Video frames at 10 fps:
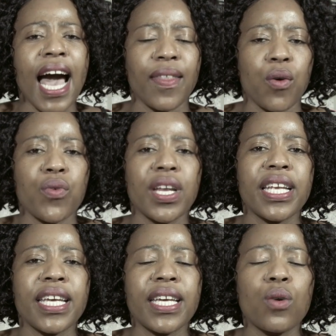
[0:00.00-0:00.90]
Are they
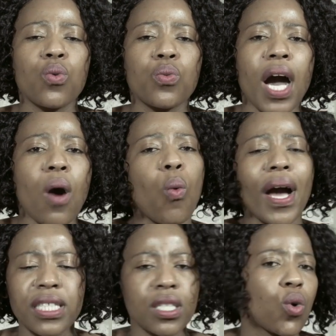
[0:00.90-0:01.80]
really uh,
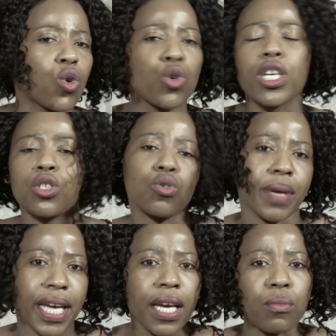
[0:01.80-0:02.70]
wanting or looking to
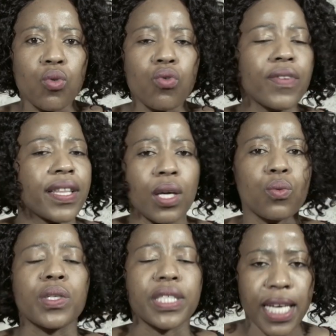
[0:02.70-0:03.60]
make a move? And
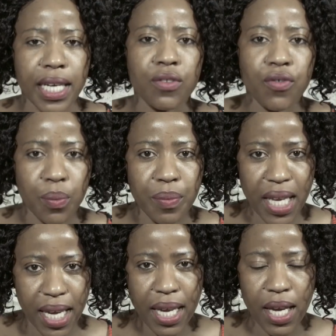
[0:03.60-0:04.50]
then we will take it from
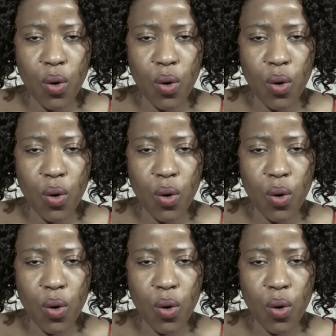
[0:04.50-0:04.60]
there.